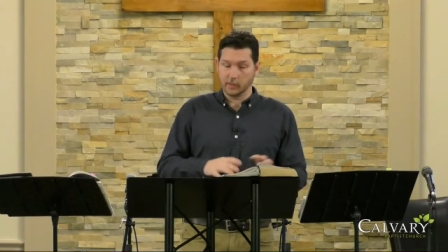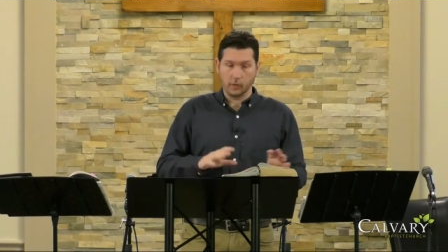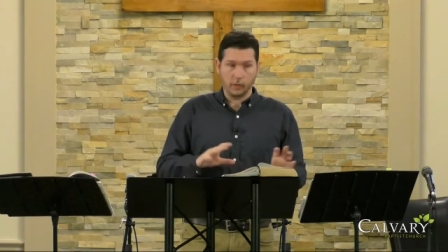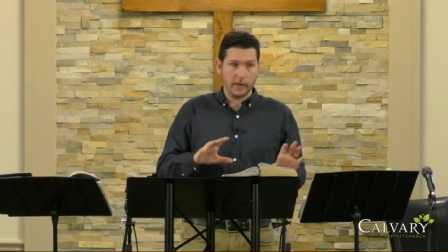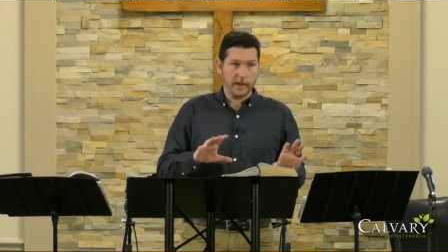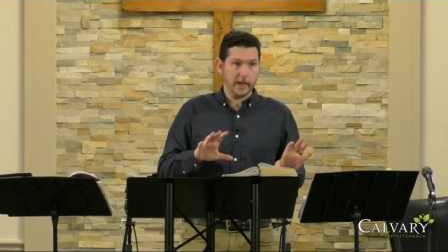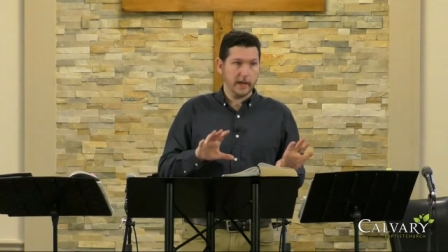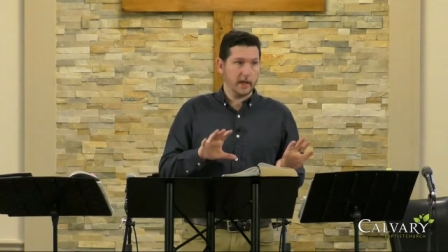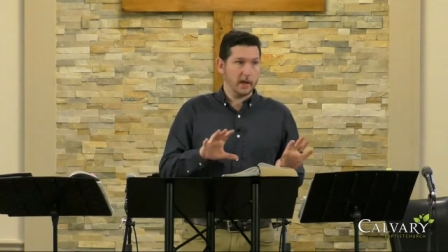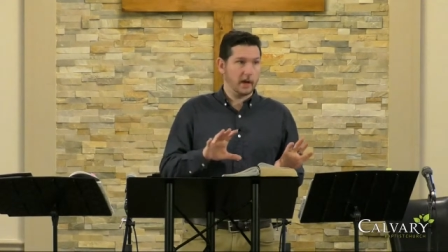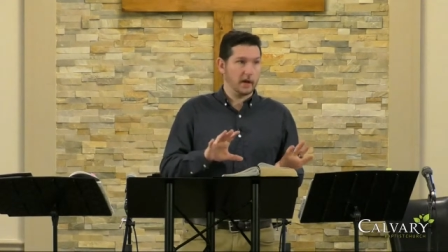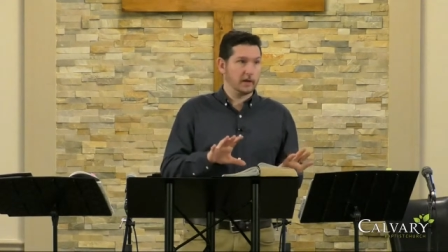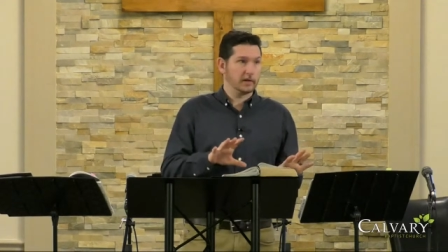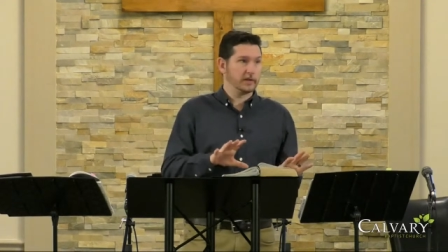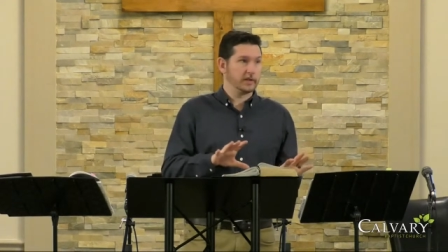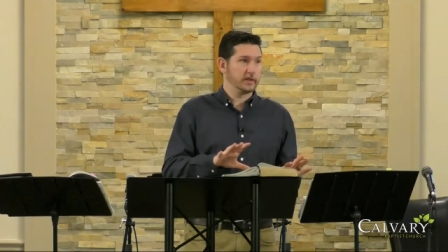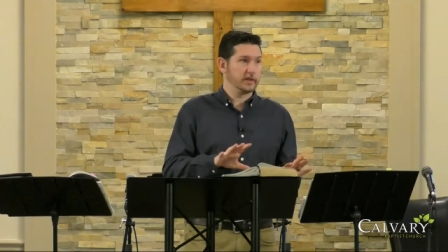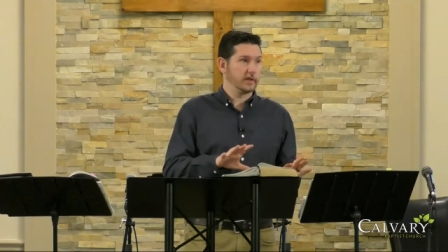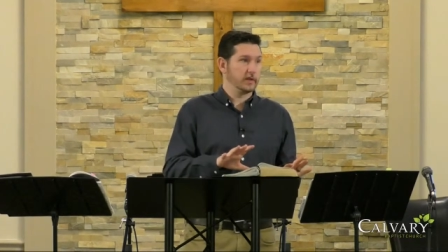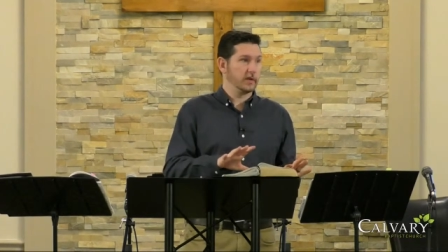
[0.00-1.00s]
we are
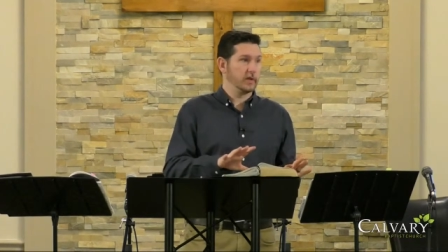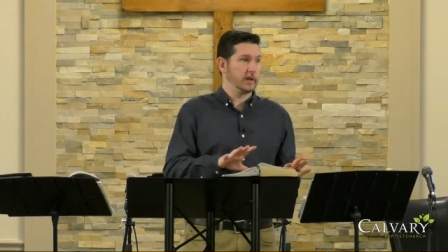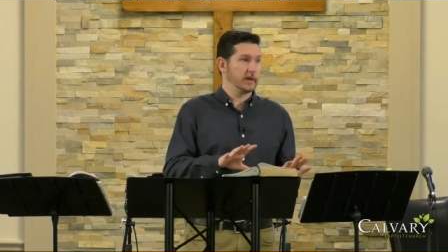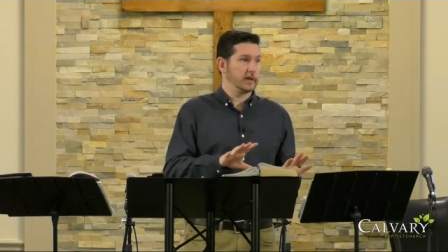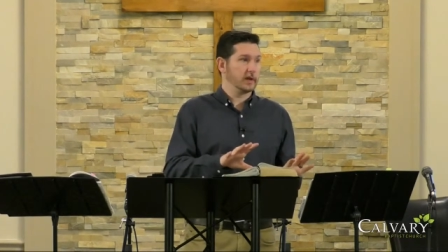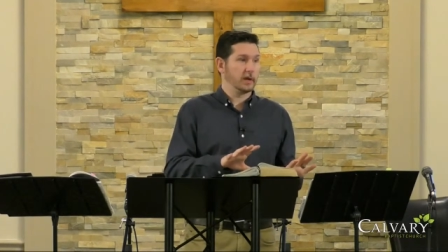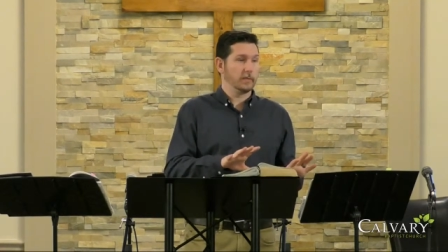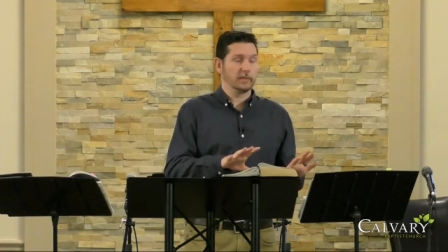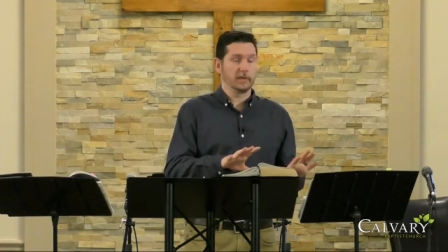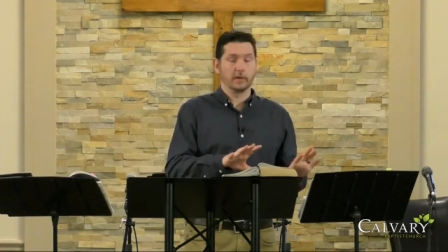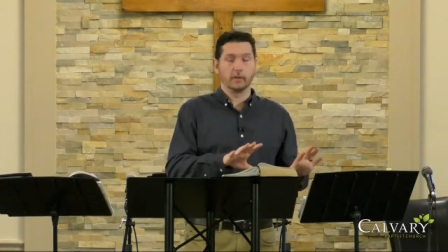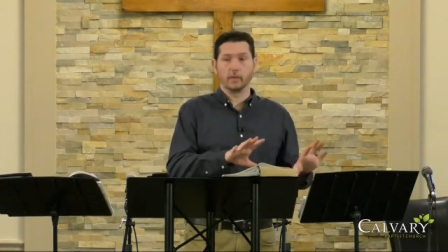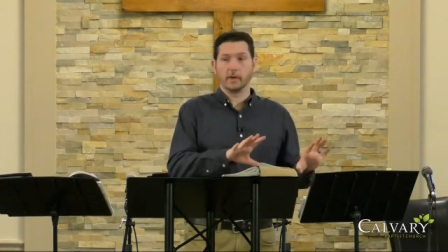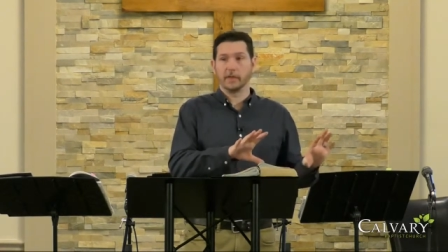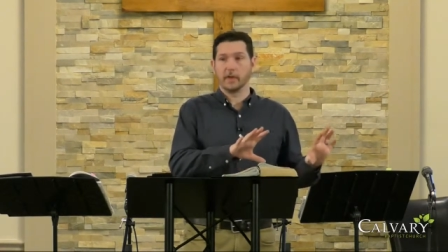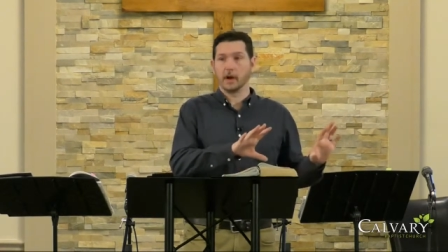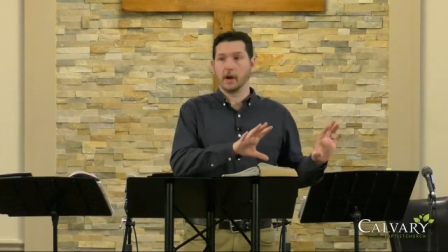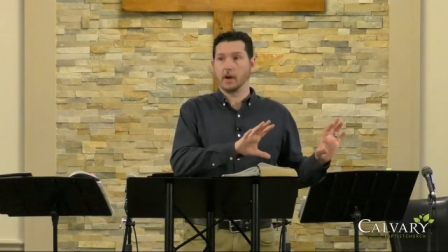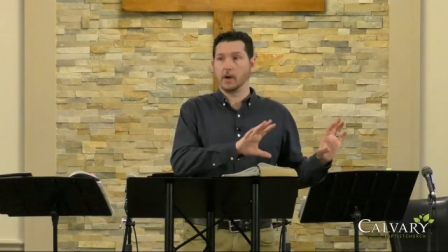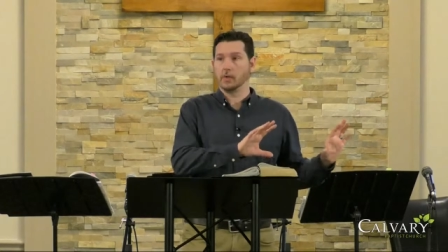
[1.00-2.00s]
so encumbered
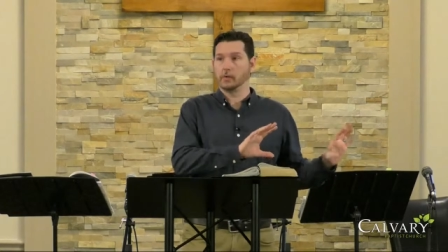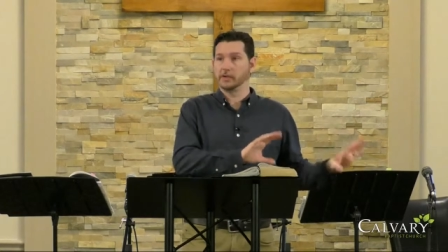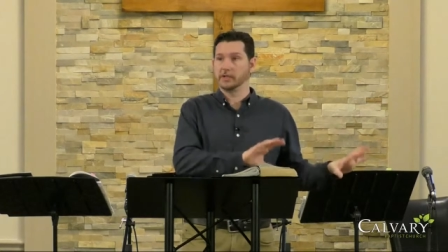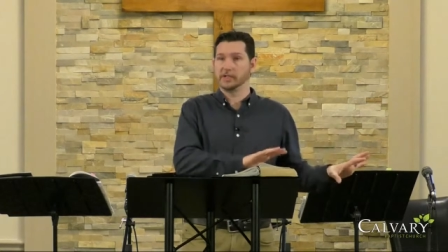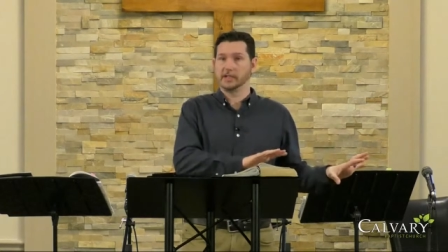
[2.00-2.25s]
with our own